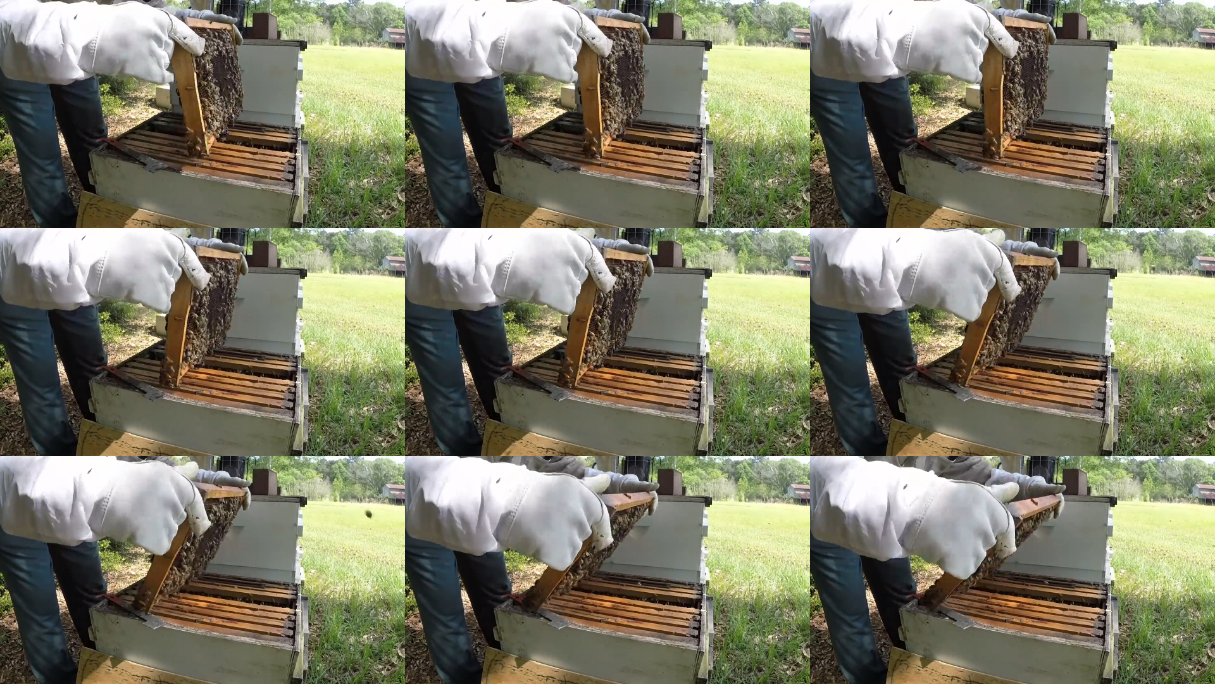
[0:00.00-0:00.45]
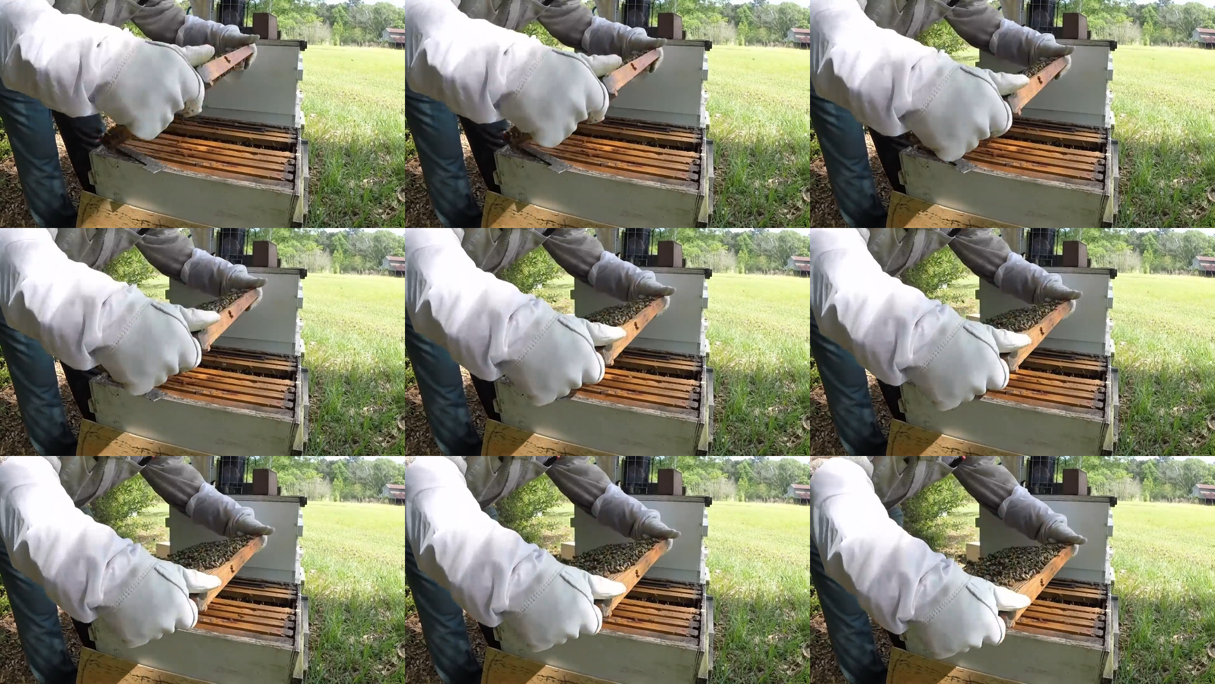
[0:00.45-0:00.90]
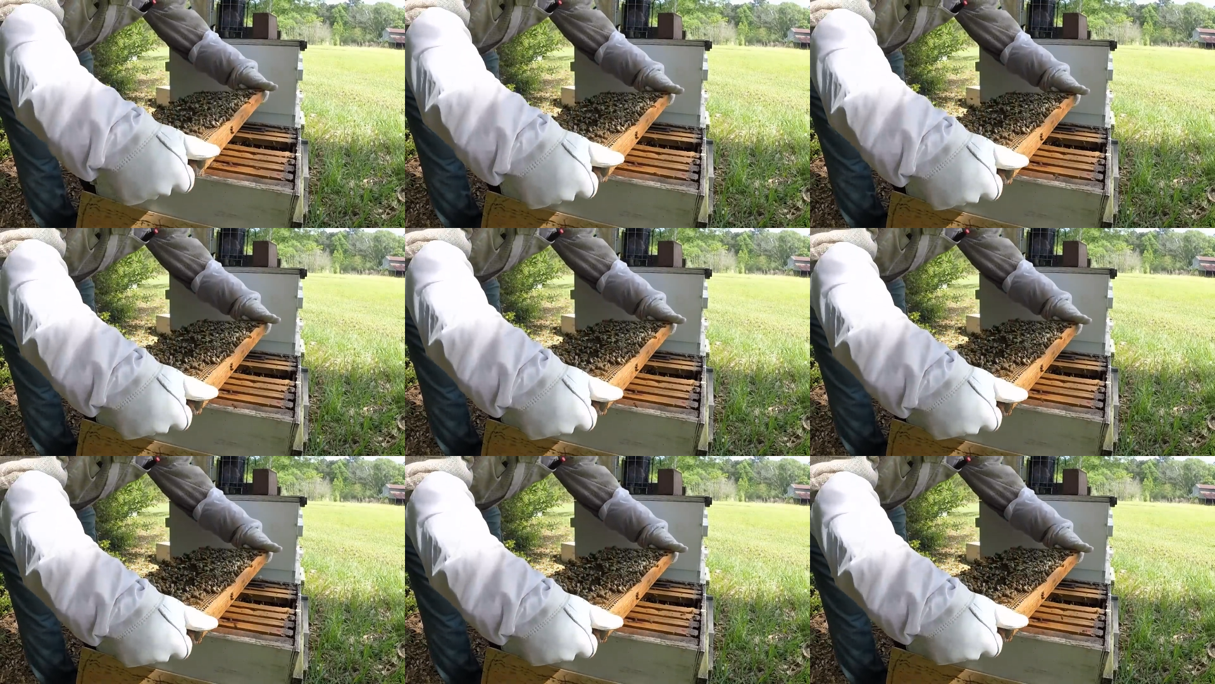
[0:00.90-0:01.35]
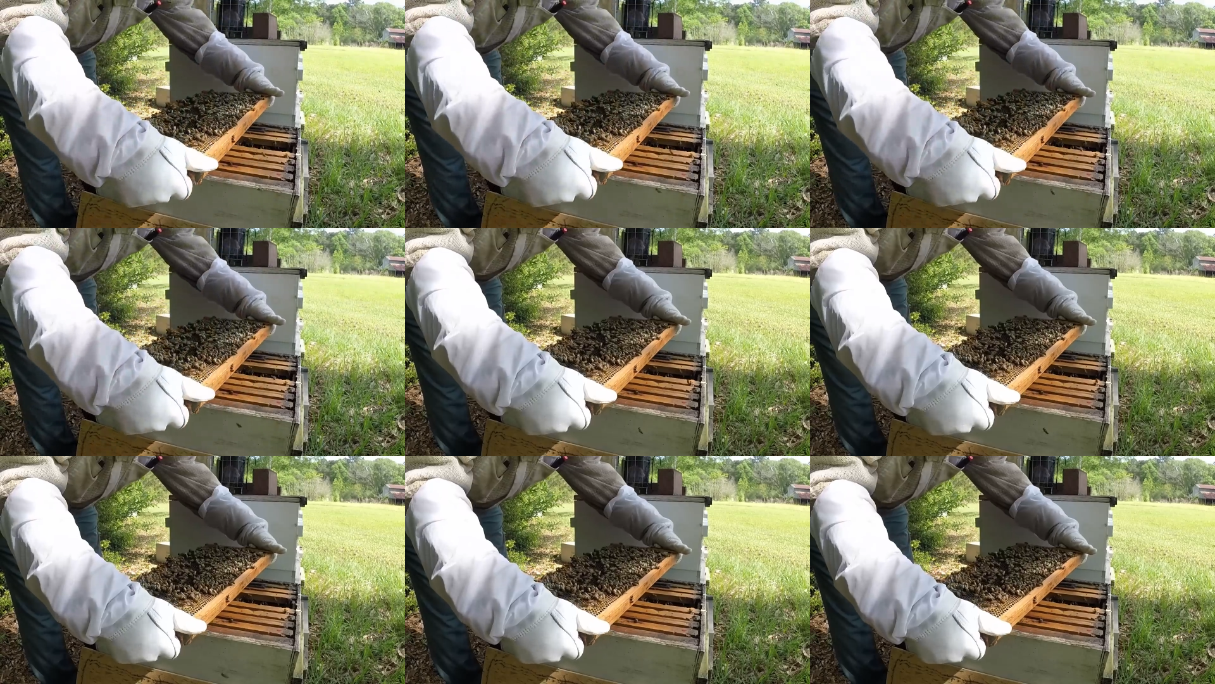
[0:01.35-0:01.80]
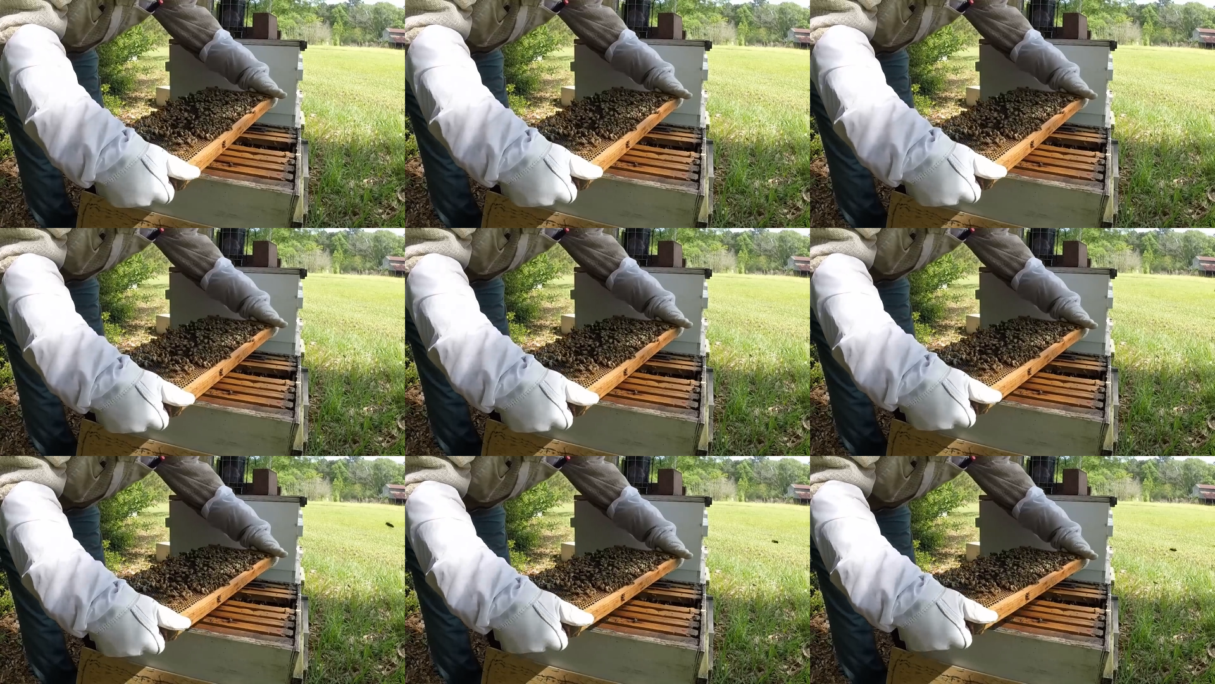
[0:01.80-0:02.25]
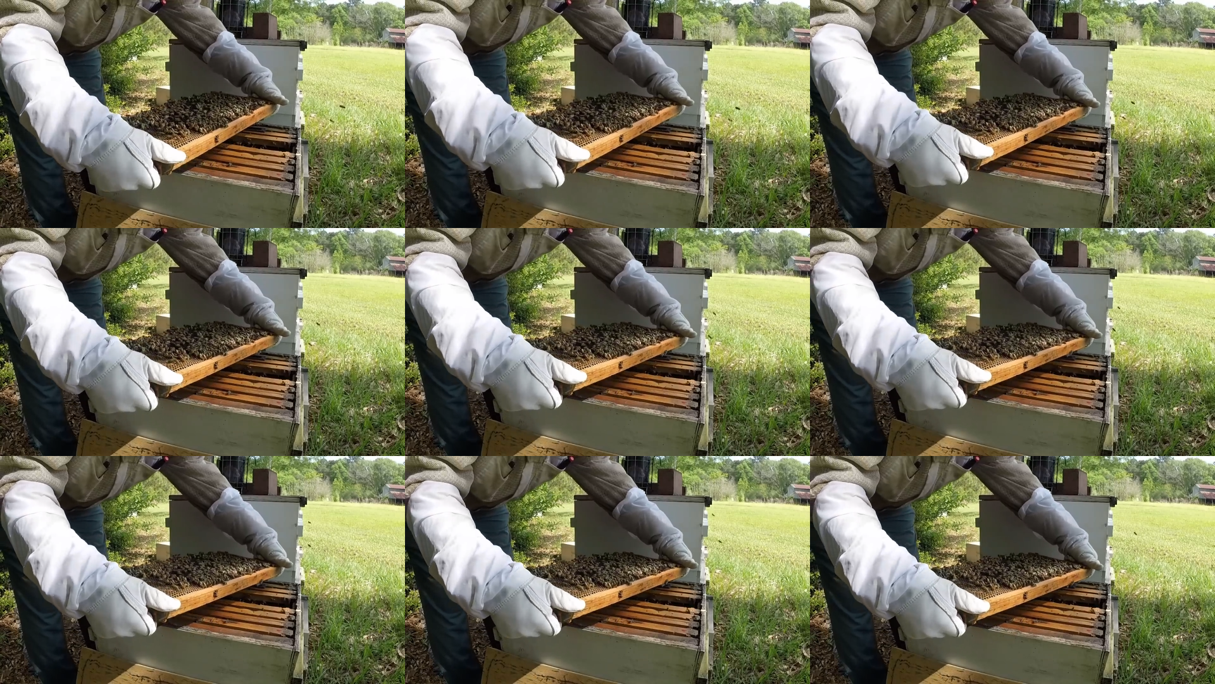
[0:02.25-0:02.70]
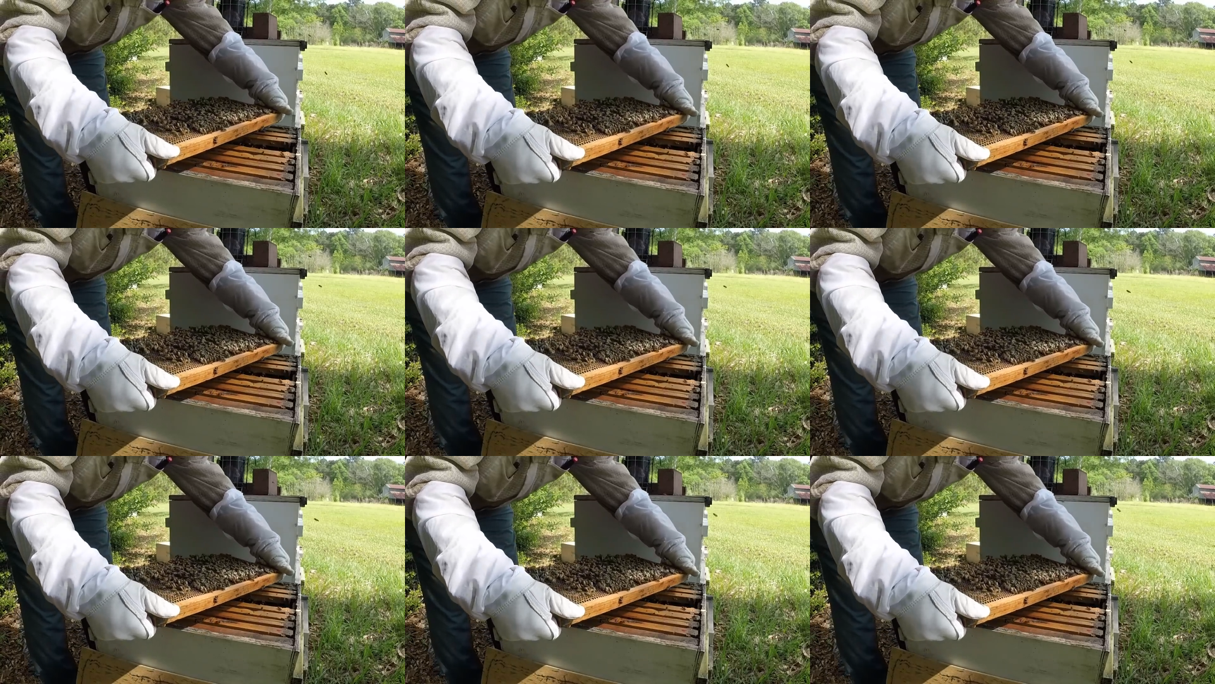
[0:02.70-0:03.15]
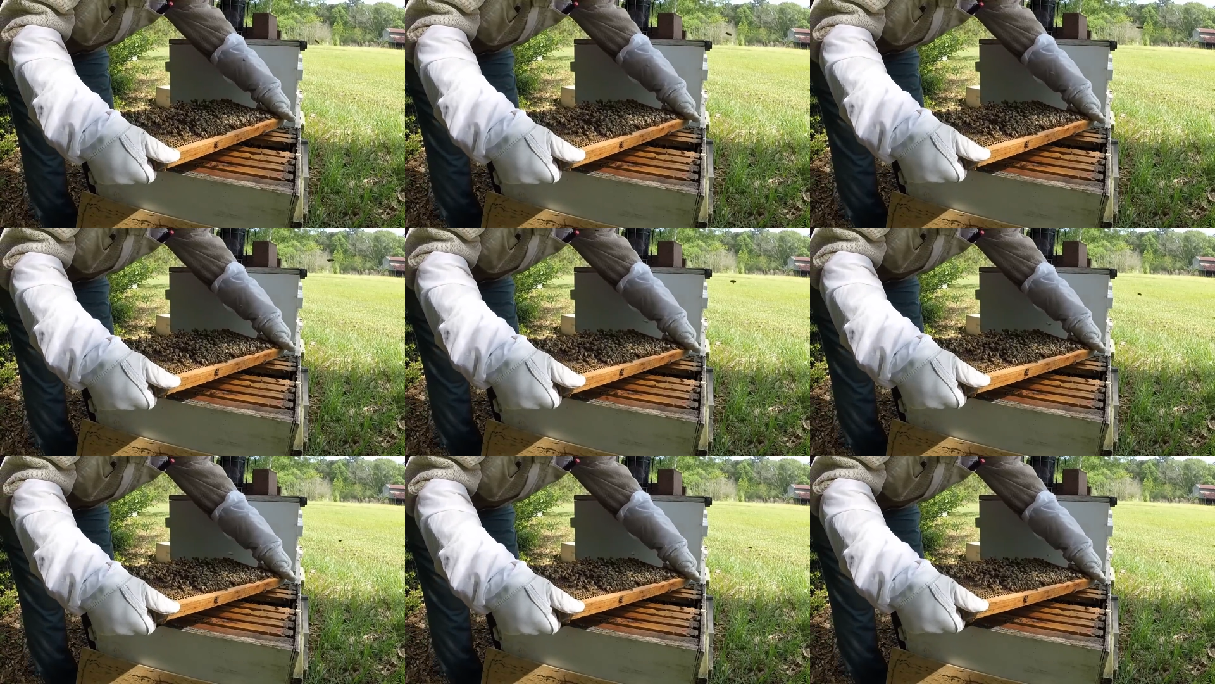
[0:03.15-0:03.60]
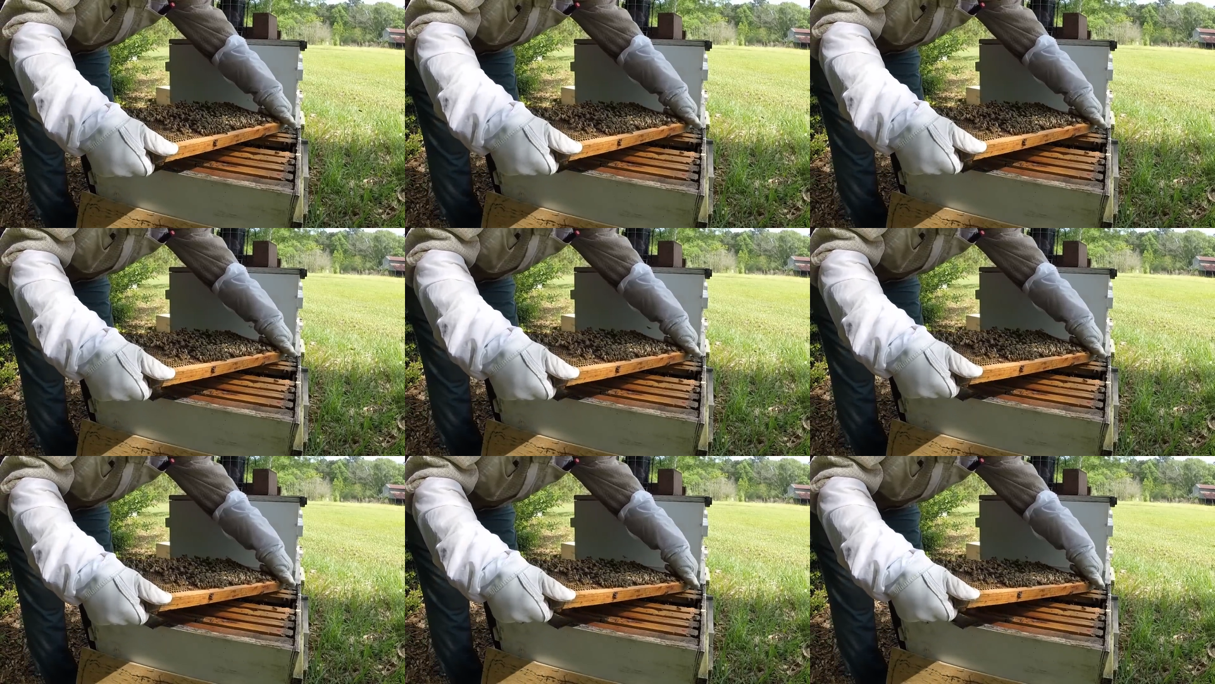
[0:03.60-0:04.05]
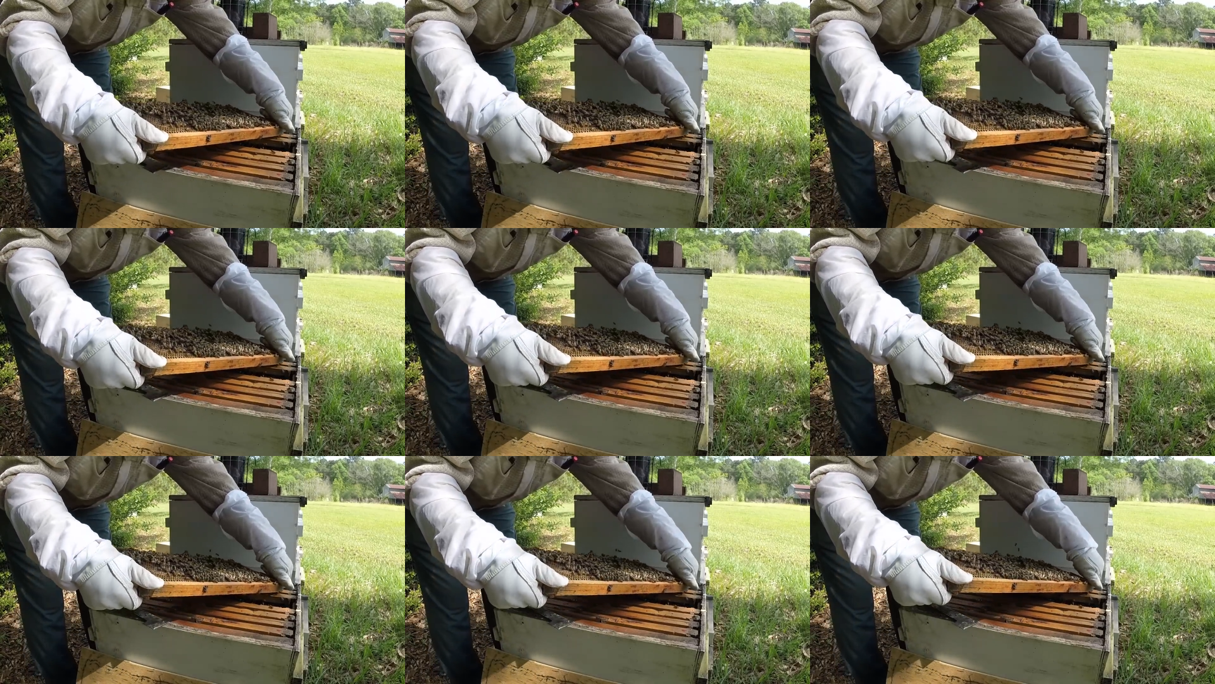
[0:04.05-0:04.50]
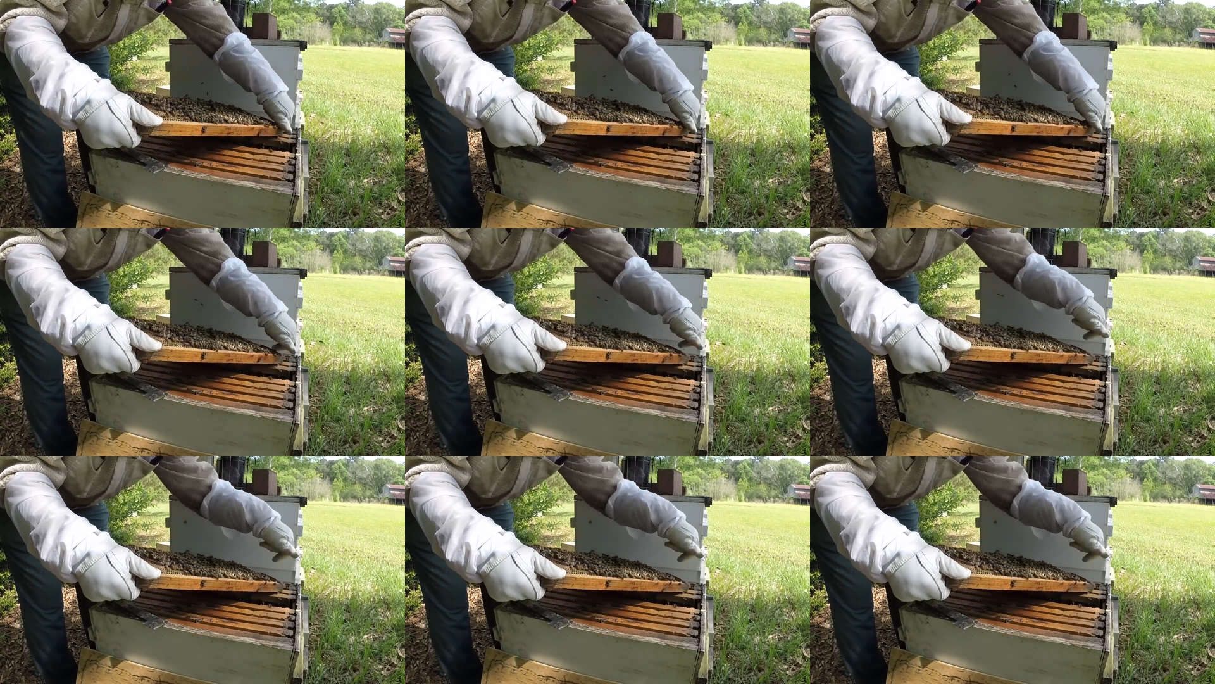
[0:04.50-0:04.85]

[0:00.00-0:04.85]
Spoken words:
Nobody's mouth can be seen.